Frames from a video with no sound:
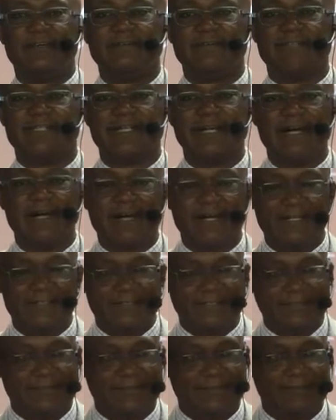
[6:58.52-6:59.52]
of
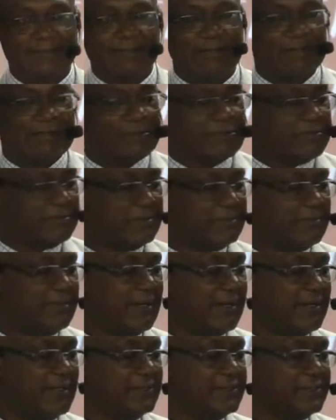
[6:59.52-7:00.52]
God will be
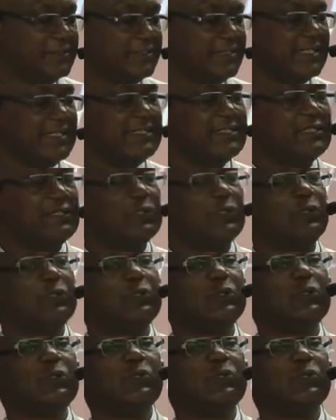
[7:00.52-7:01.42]
born in the